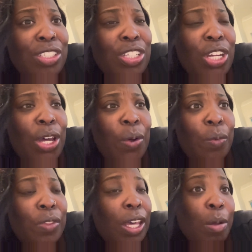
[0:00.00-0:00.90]
you know
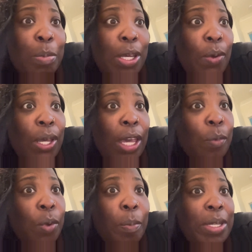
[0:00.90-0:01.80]
they'll be okay.
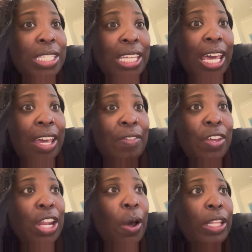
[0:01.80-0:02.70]
We'll be safe. You
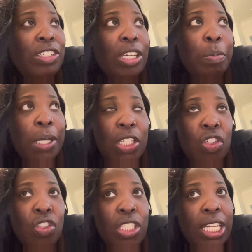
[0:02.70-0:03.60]
know I took
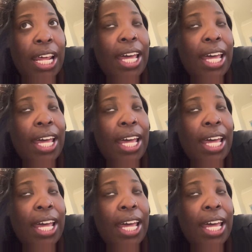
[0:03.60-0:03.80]
pictures and I